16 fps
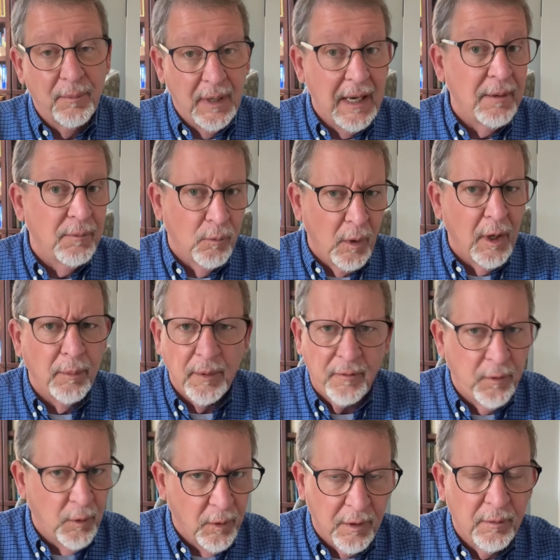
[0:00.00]
and well
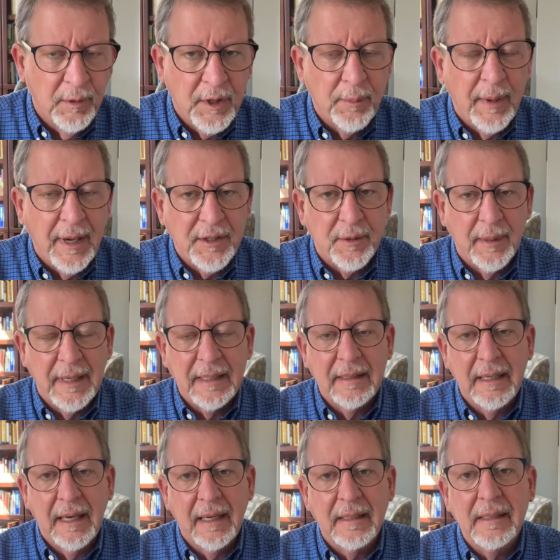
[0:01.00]
before with the Masoretic
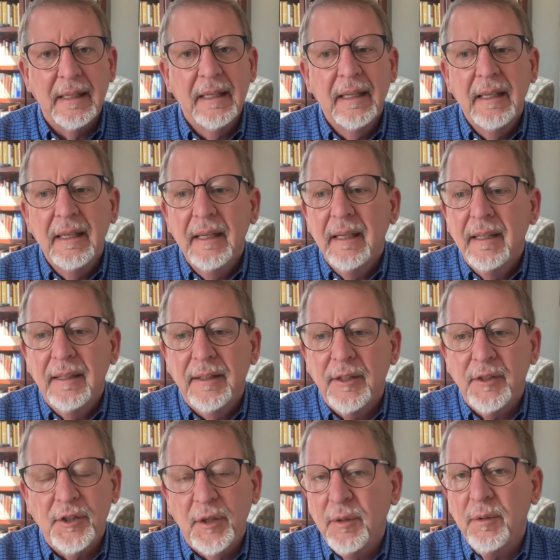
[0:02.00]
text,
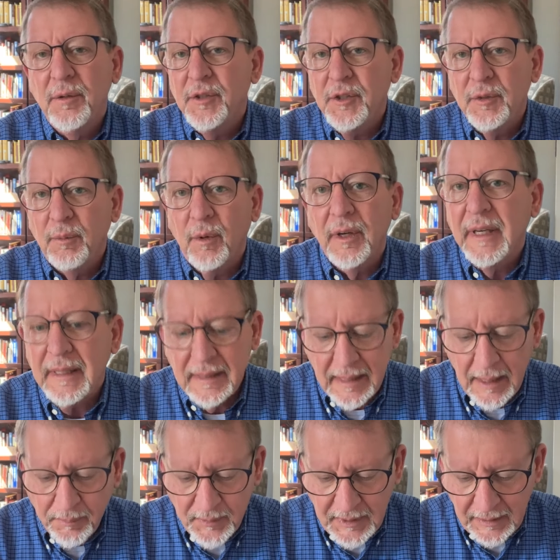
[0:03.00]
the Jews weren't
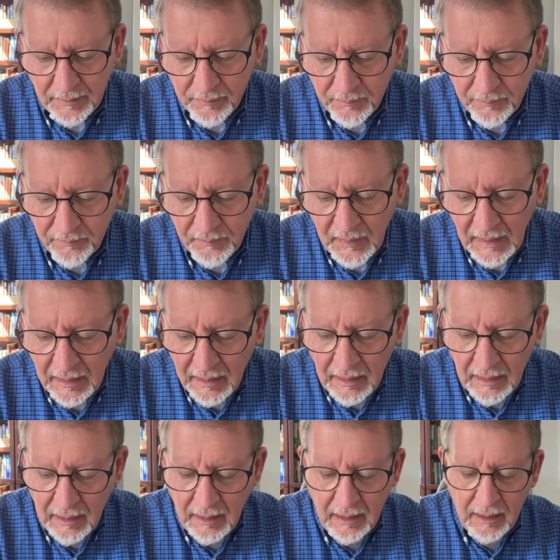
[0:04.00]
accepting.
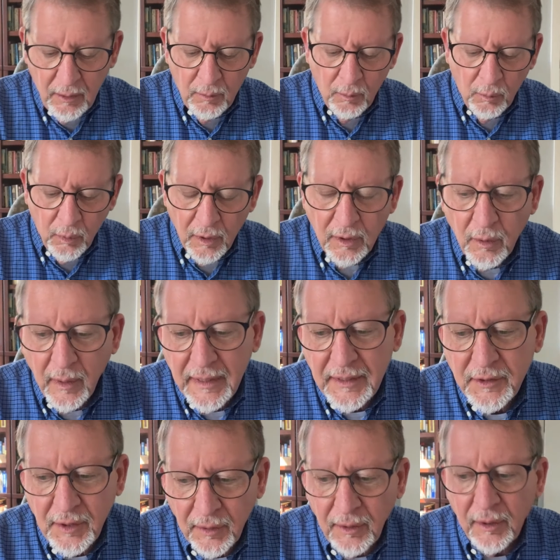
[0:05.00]
Uh, we're
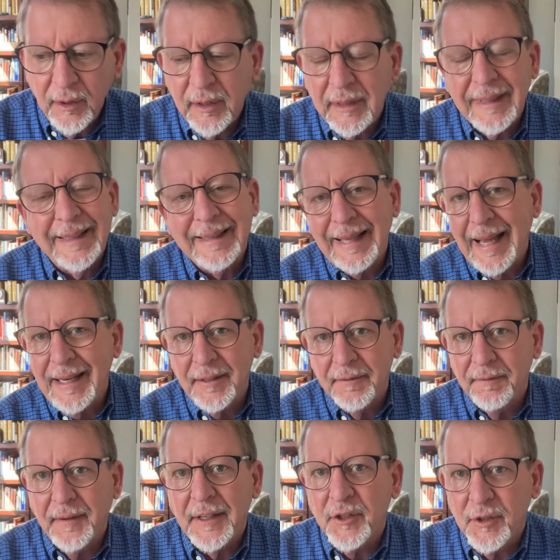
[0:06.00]
going to look at that
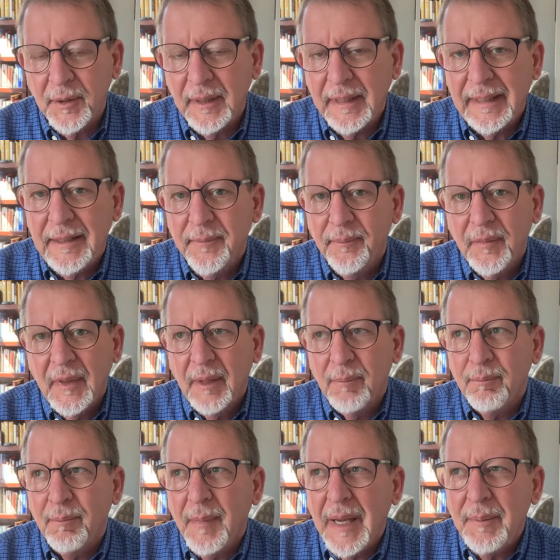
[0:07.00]
eventually.
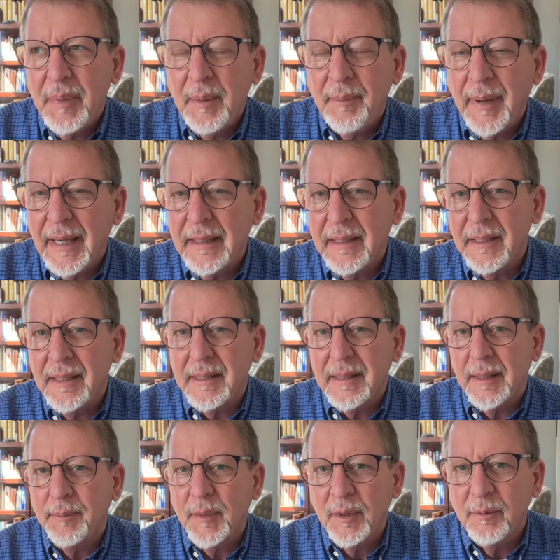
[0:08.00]
Maybe by this
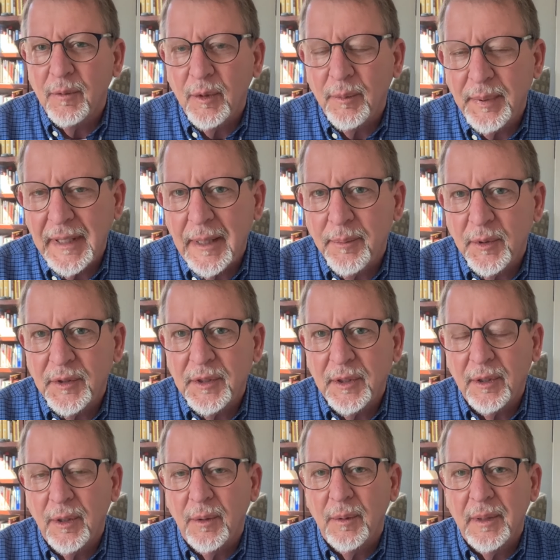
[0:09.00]
summer, we'll be able to
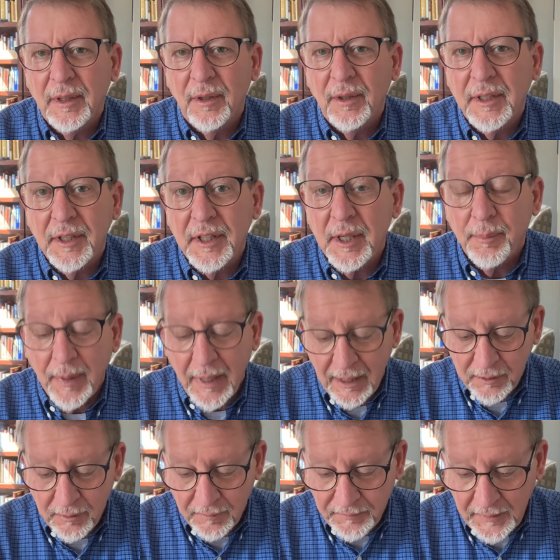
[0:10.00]
go and look at the
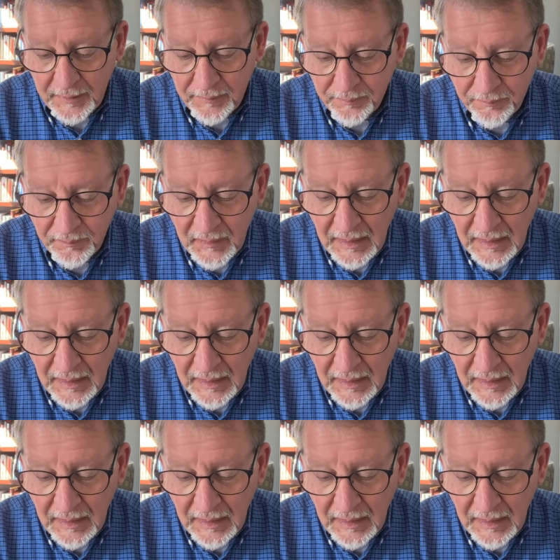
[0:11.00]
Apocrypha,